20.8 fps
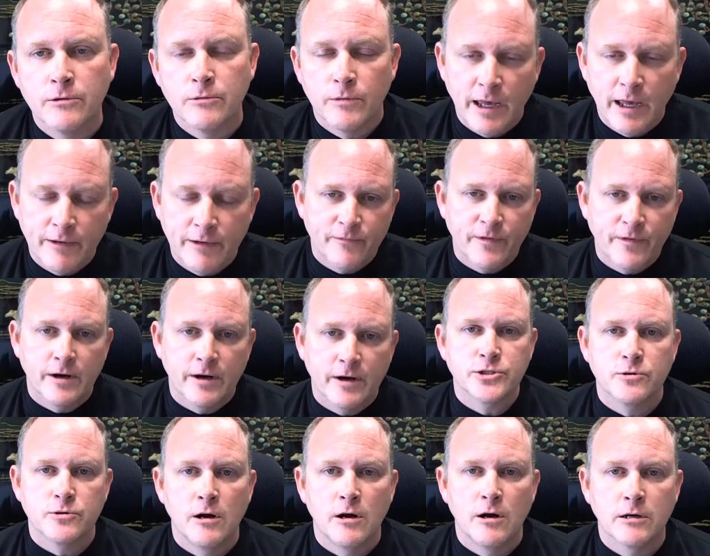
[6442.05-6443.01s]
who we have very
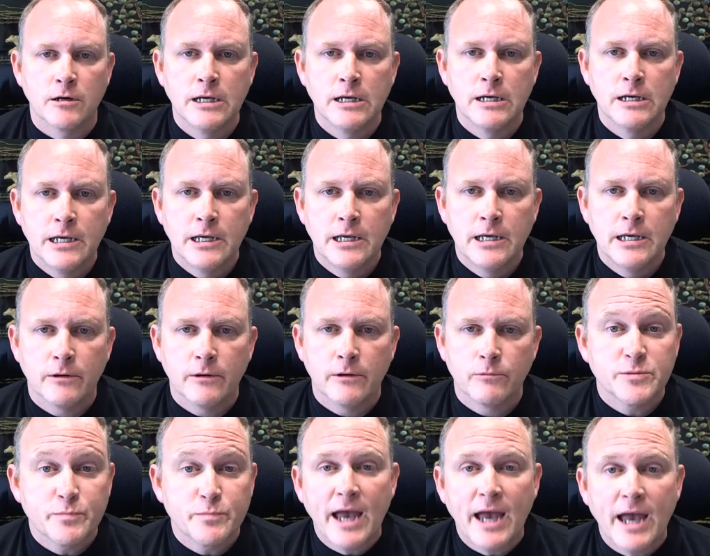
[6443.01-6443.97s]
strong
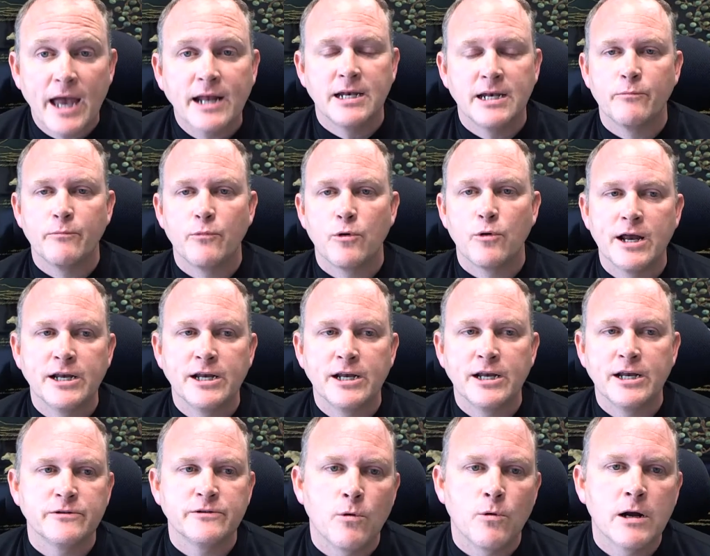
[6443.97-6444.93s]
respect and
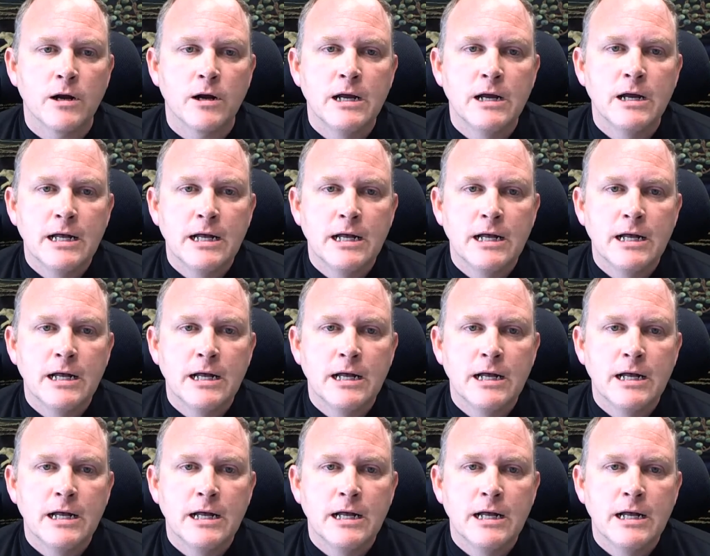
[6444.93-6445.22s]
admiration for.